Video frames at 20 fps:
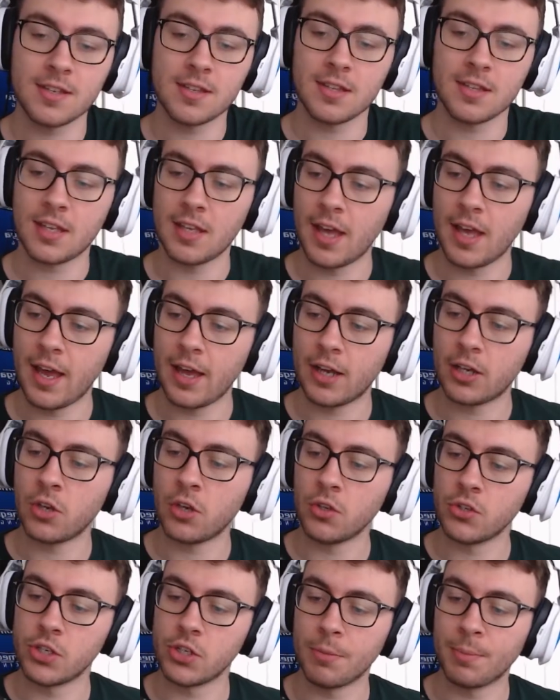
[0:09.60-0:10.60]
the Call
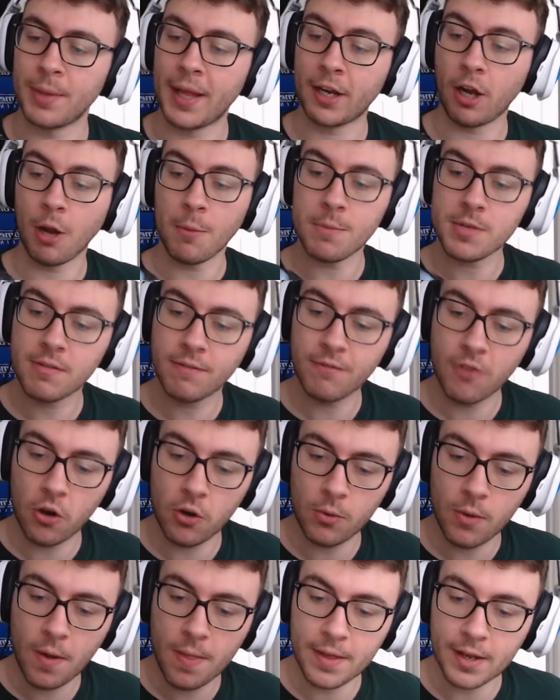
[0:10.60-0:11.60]
of Duty Black Ops 4
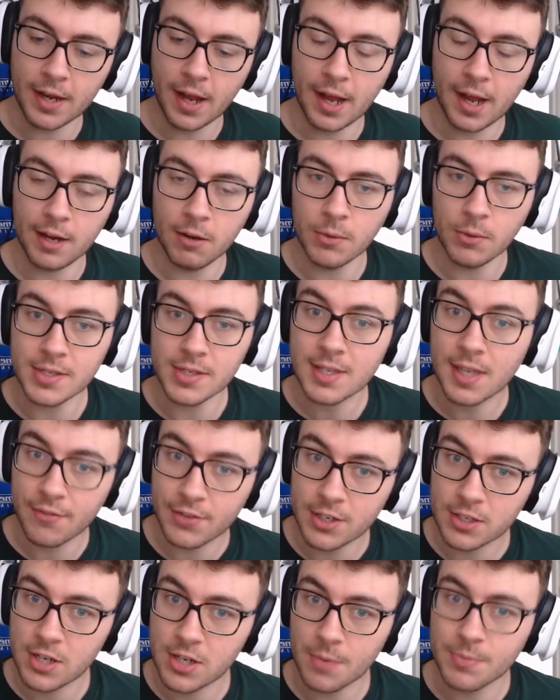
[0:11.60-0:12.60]
one that I was giving
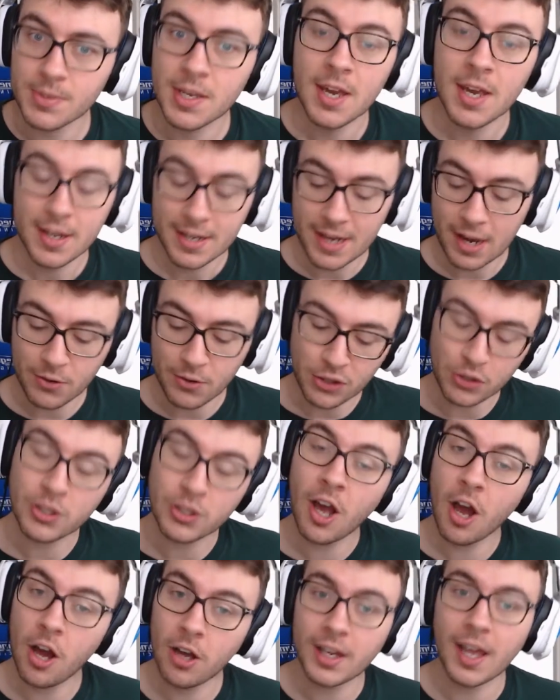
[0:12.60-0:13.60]
it champs. Now, you
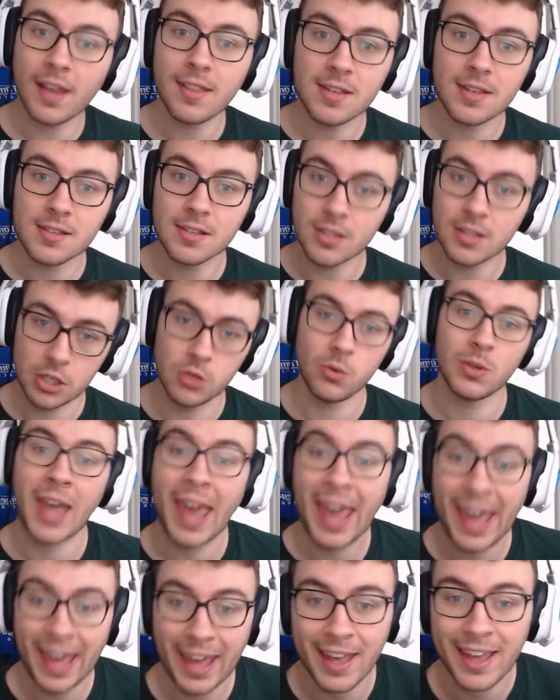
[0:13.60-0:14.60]
can't get these in the
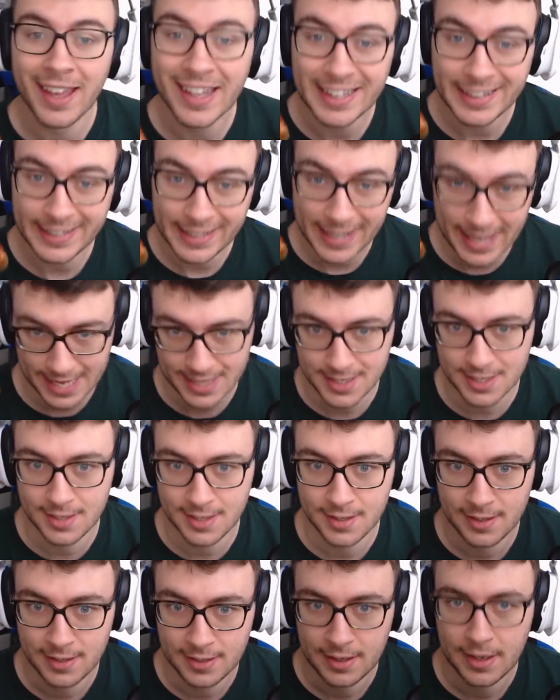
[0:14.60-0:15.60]
UK yet.
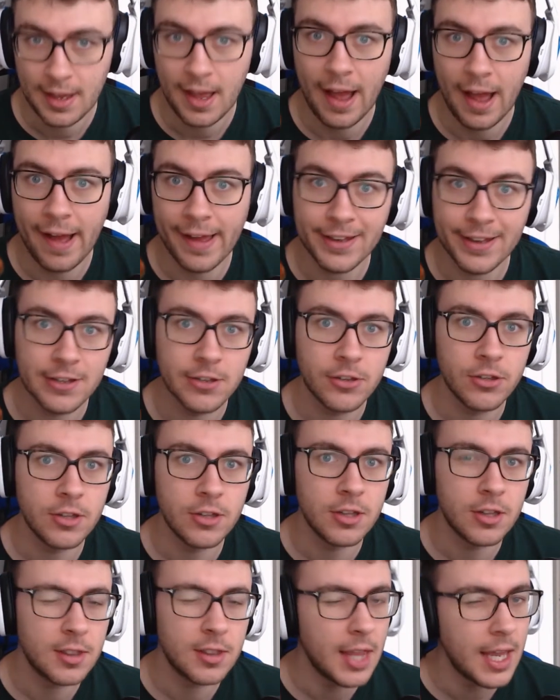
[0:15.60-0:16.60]
I
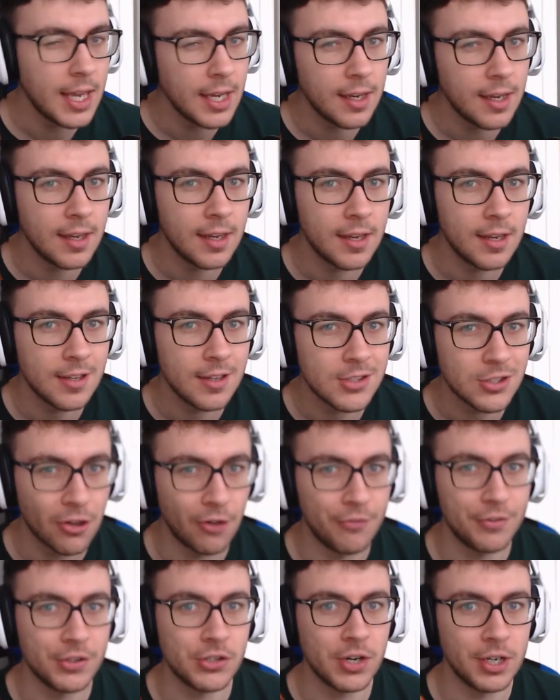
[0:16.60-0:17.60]
think
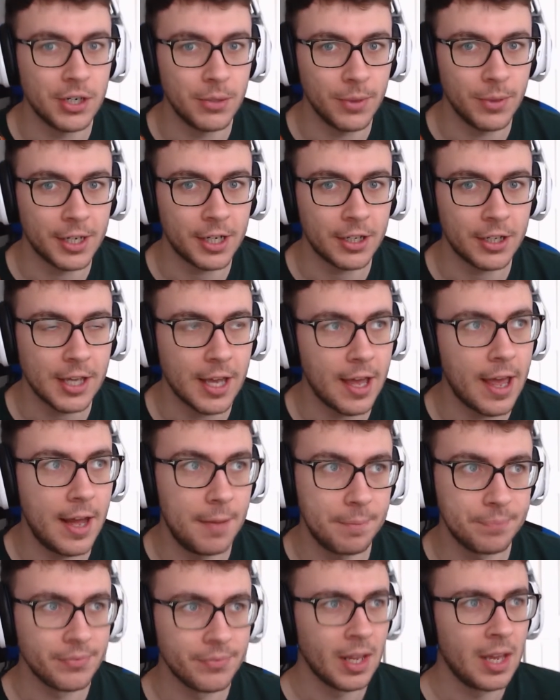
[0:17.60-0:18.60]
SCUF are trying to work on it.
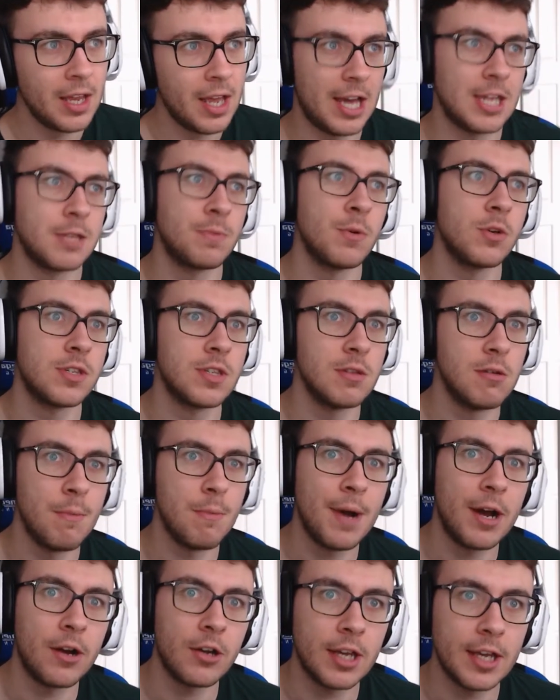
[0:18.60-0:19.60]
I spoke to them
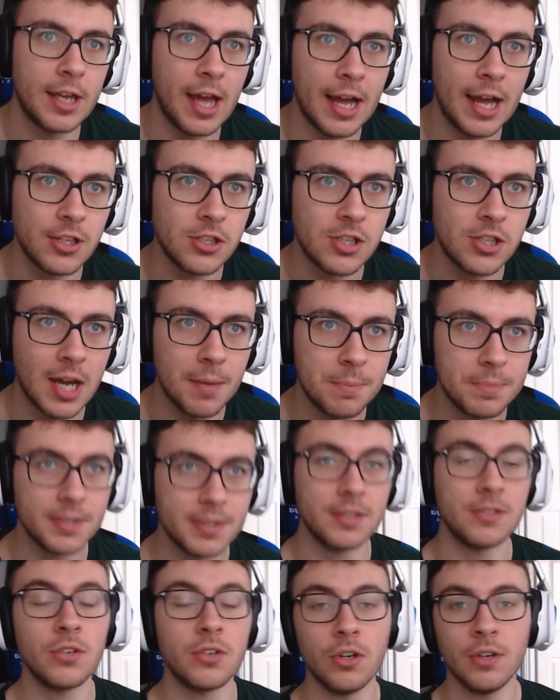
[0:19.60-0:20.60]
about it at champs
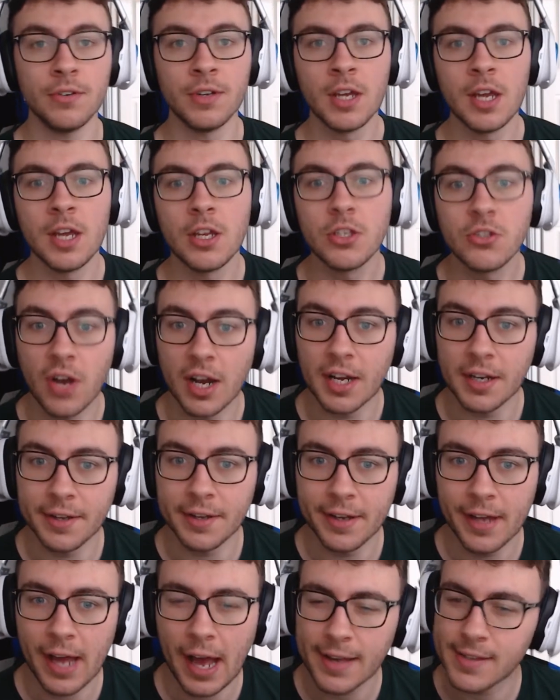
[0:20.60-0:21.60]
and sort of tried
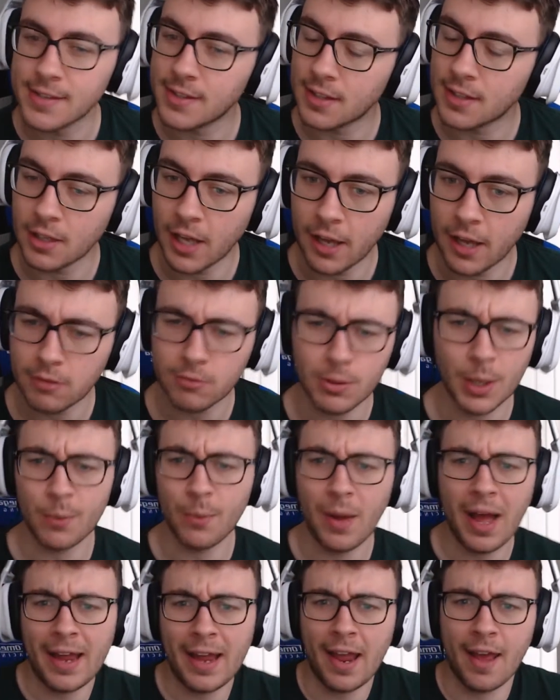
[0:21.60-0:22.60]
to ask, well,
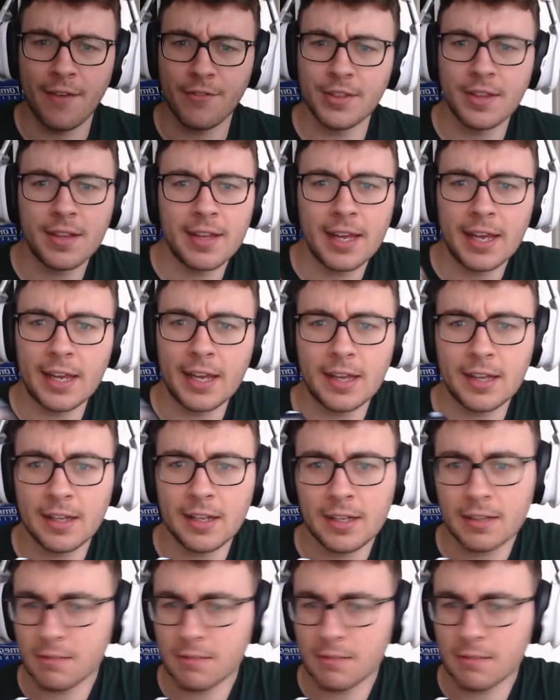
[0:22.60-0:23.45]
why haven't they